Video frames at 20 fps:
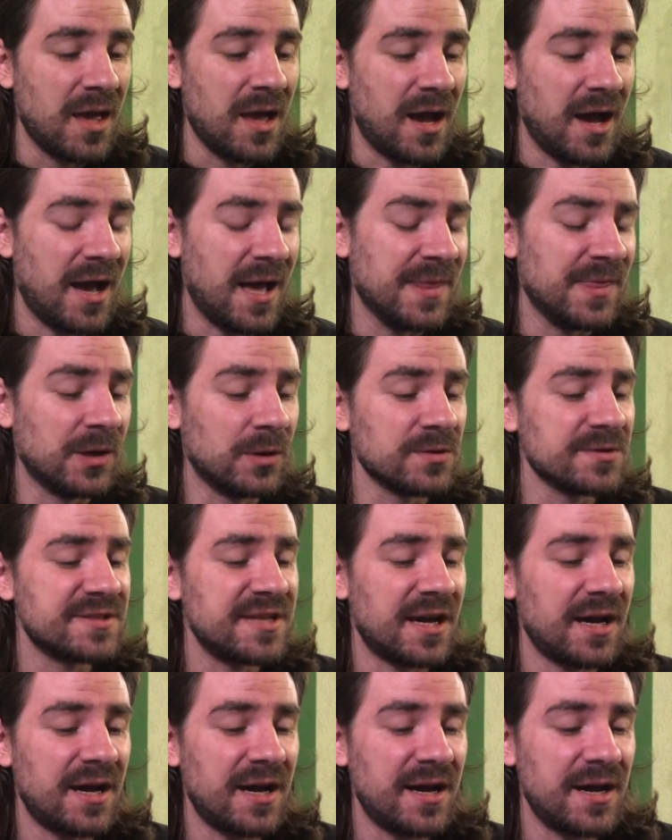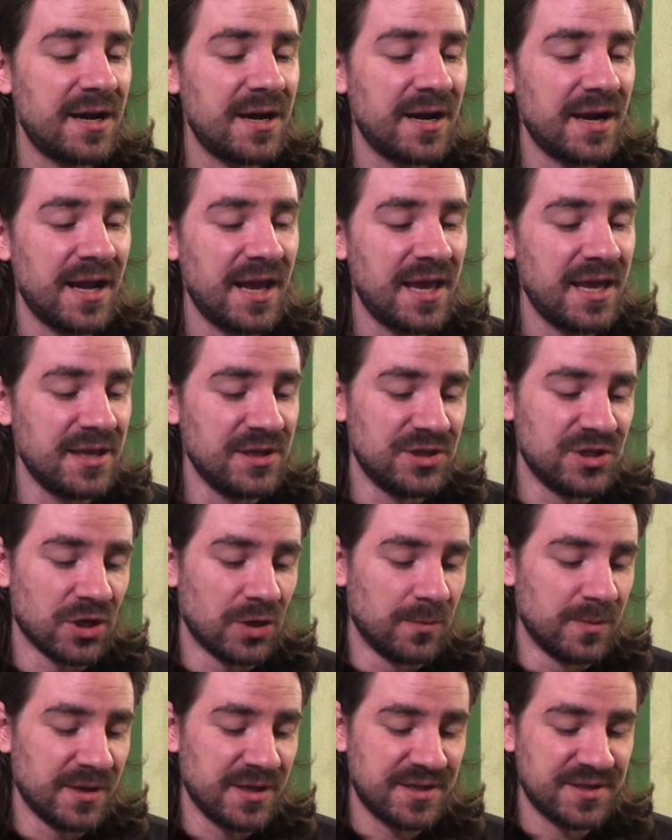uh, those that are a
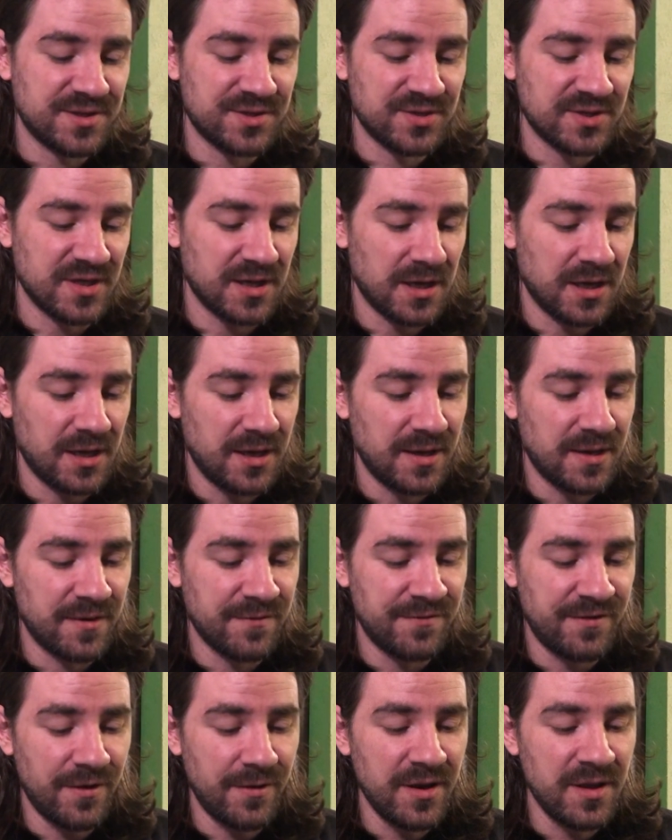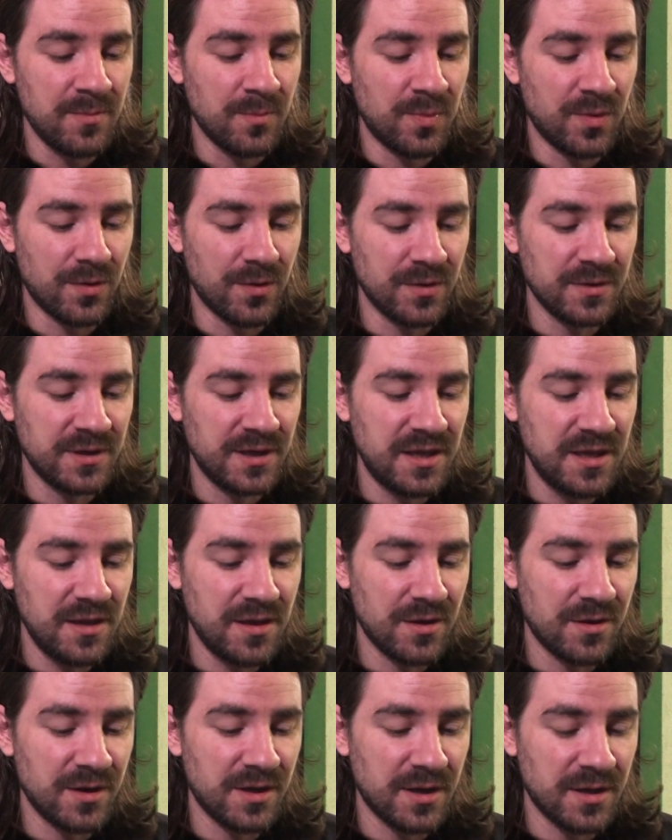jobless, uh, very important
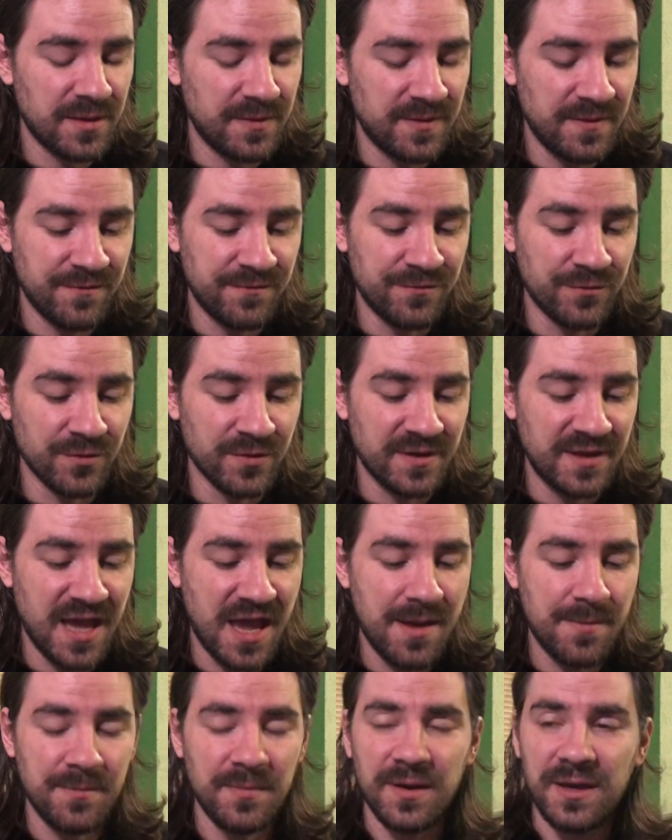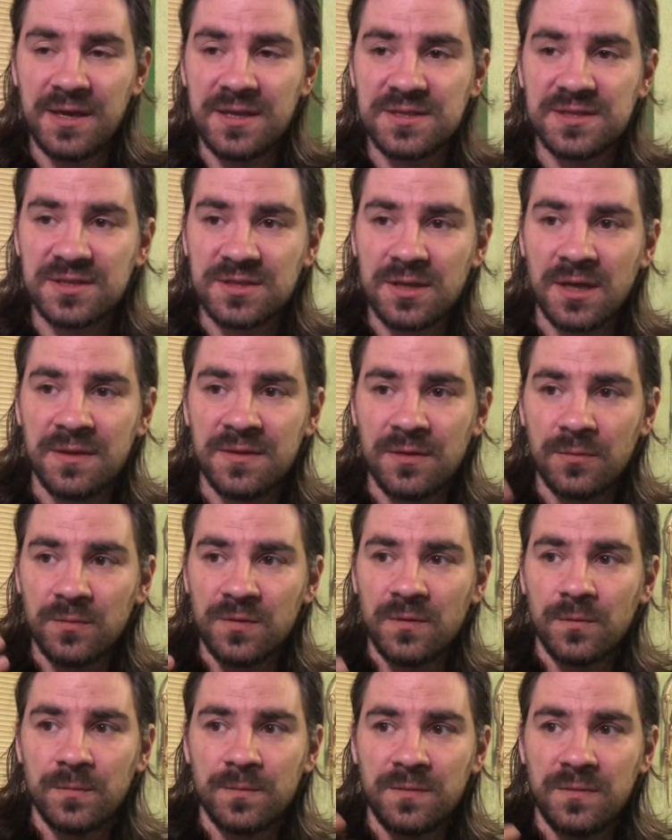here for them. It's uh, the,
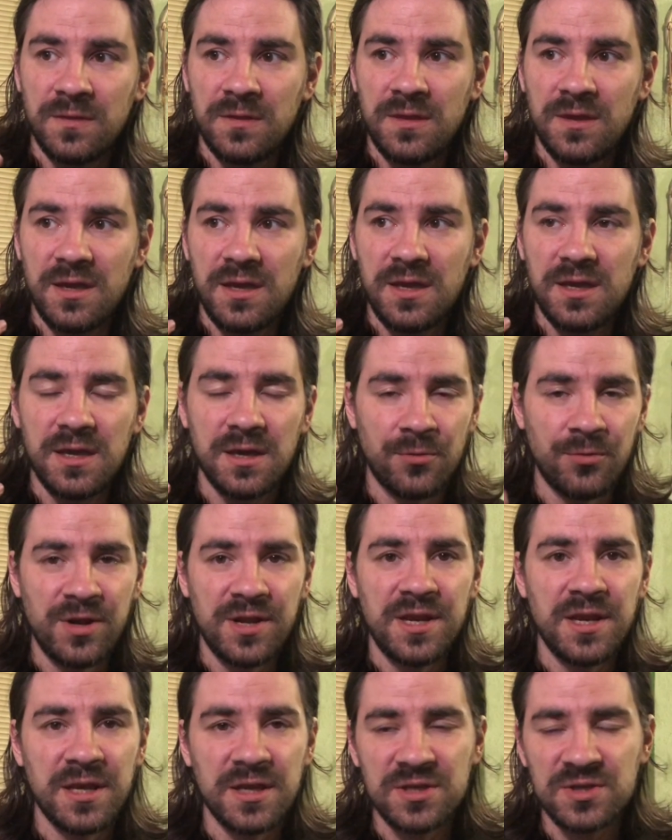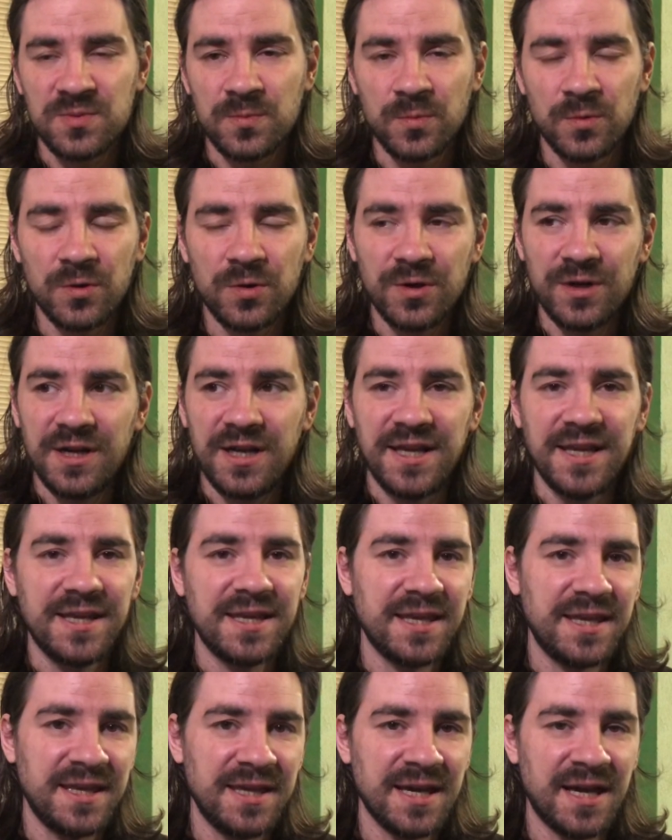the, the reading is more like
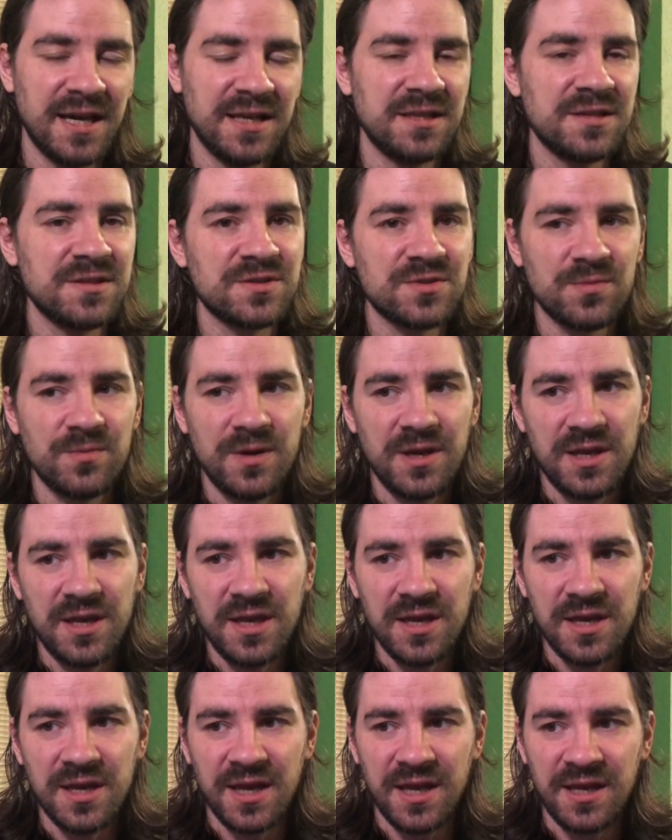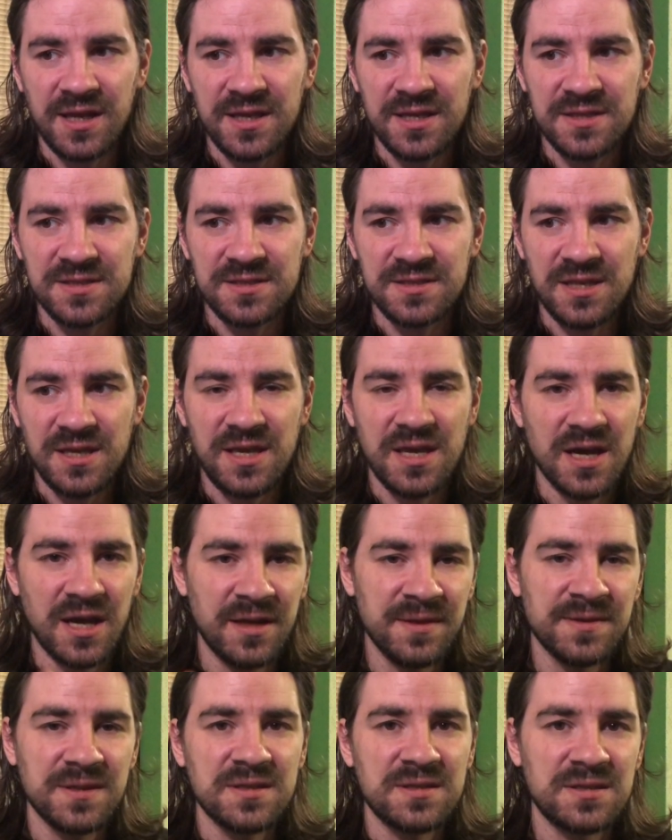a guidance reading, and it's the
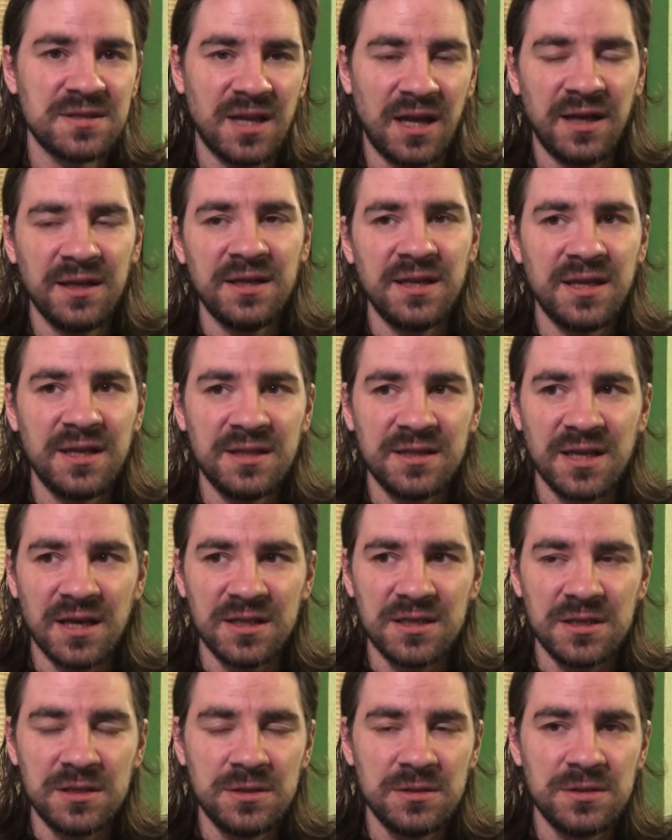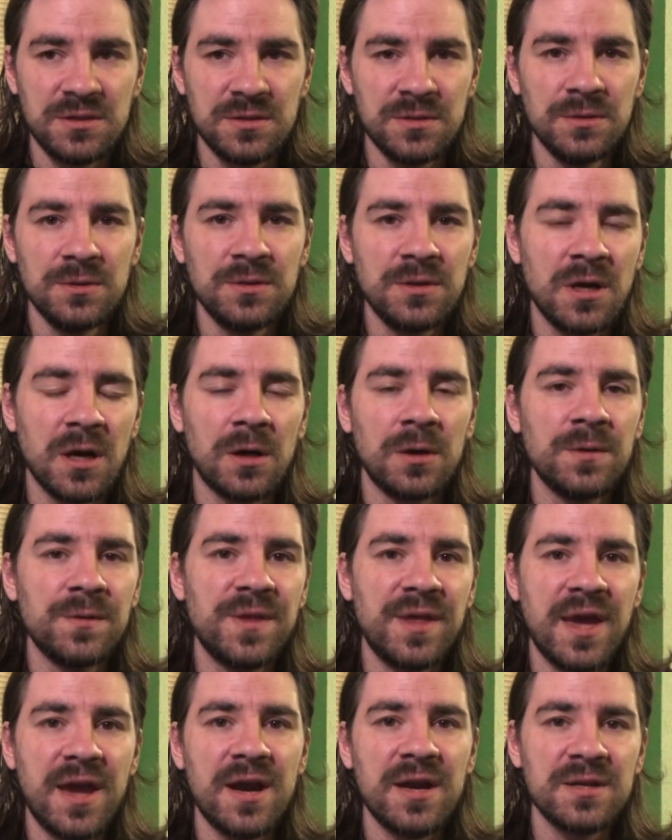understanding that you do go
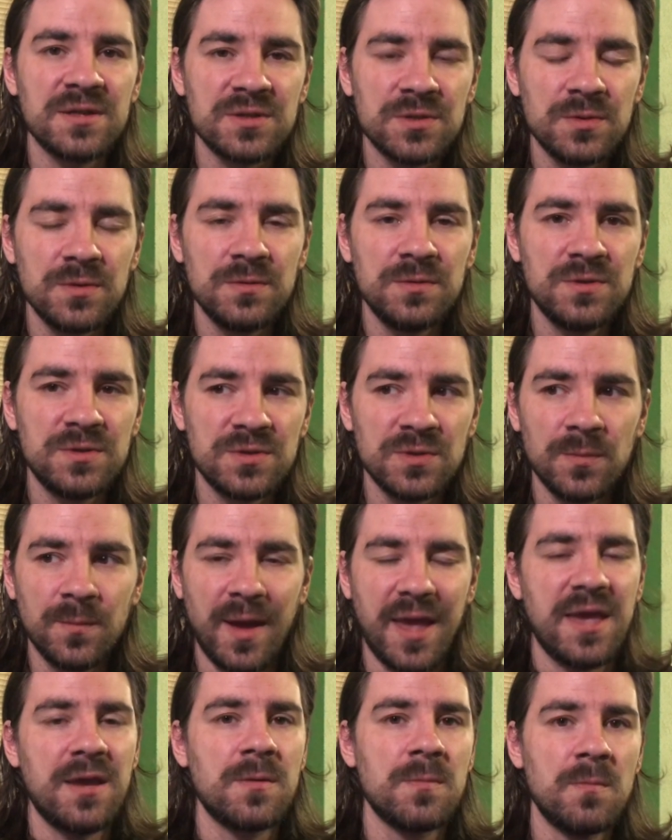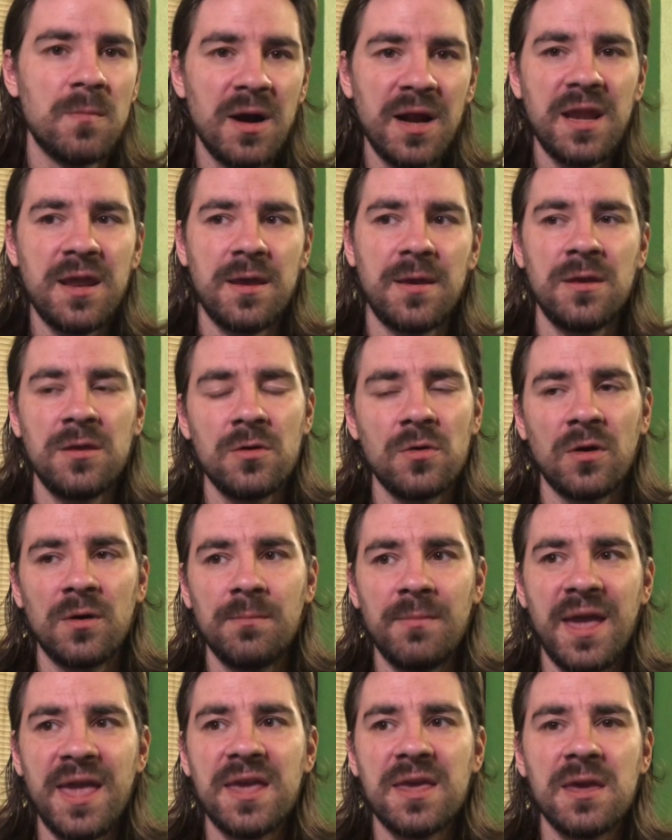there to to make money. You are
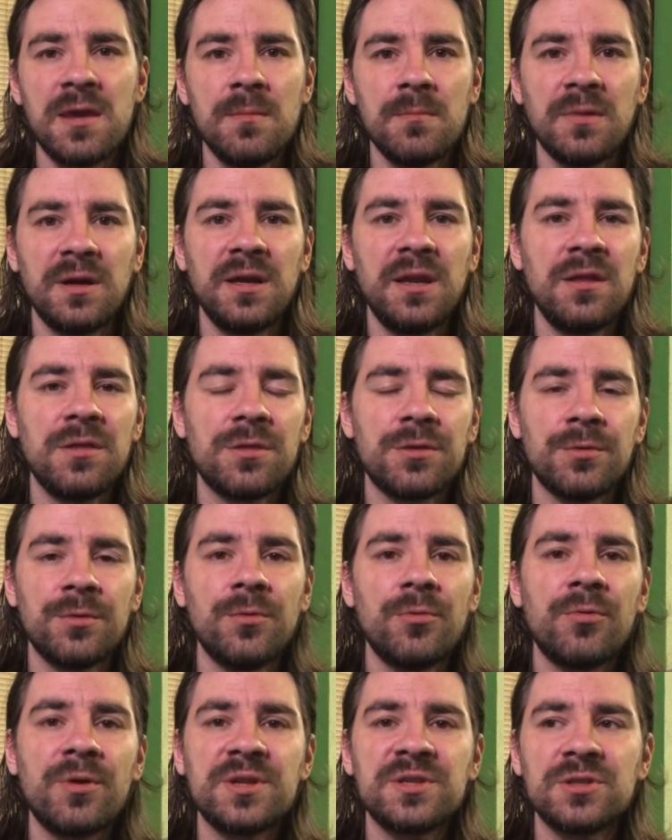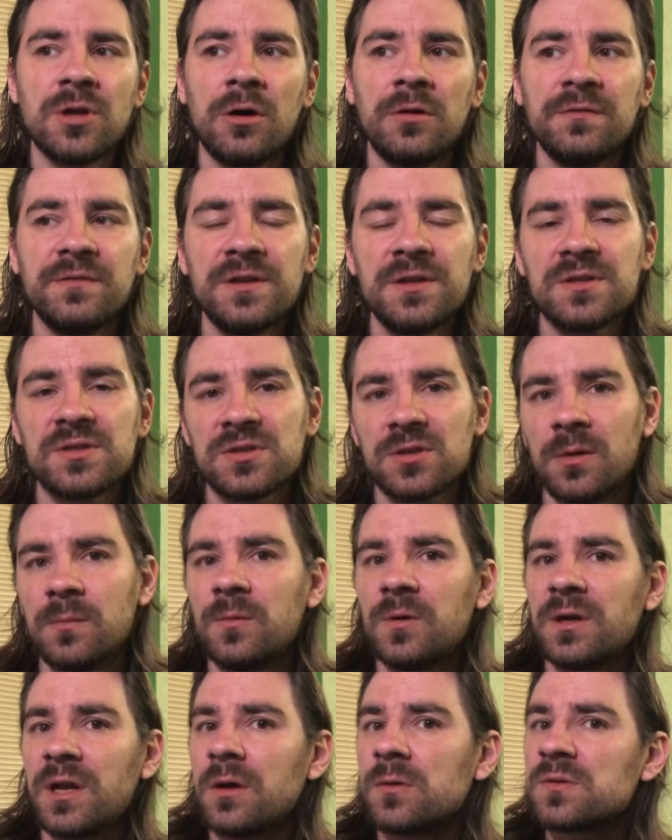making money through resolving
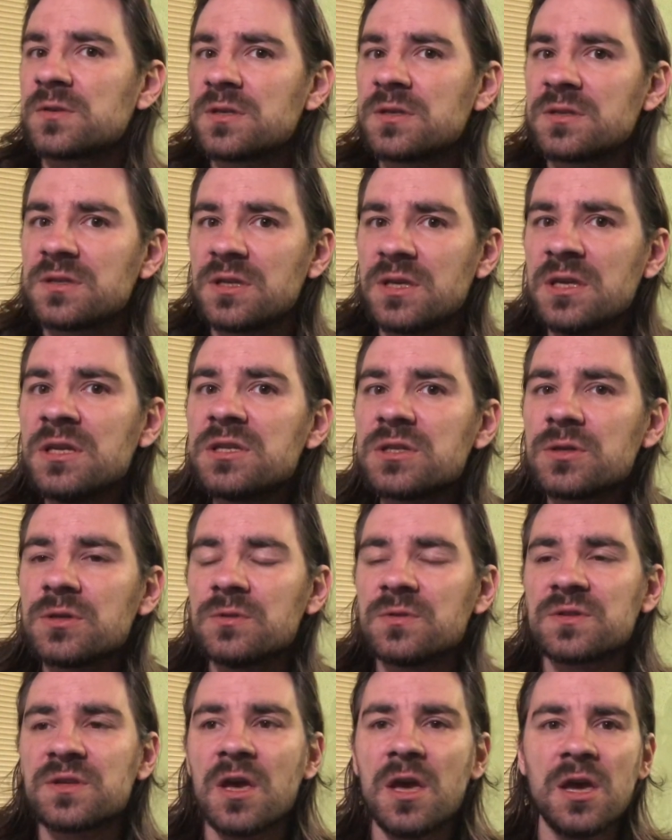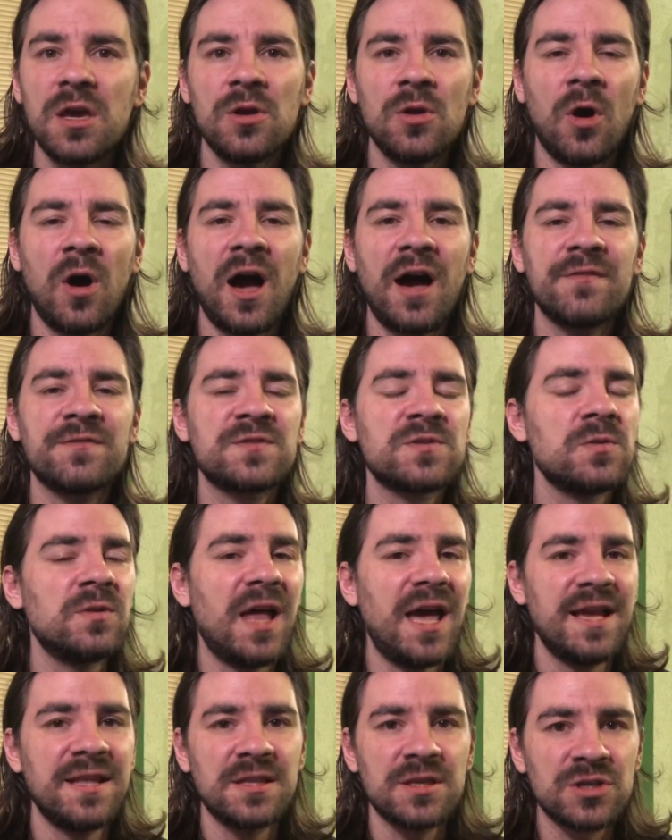someone else's issues. You don't have to
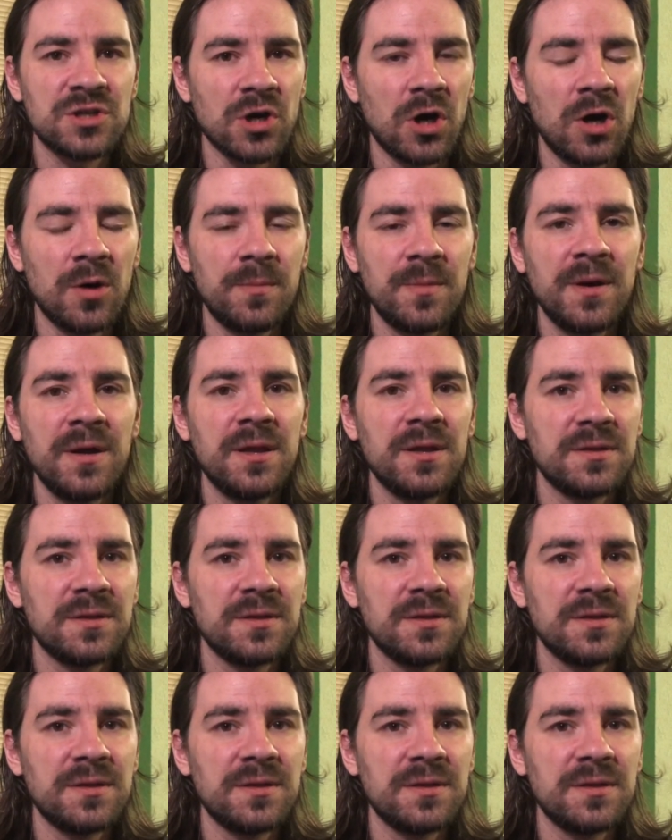like the job.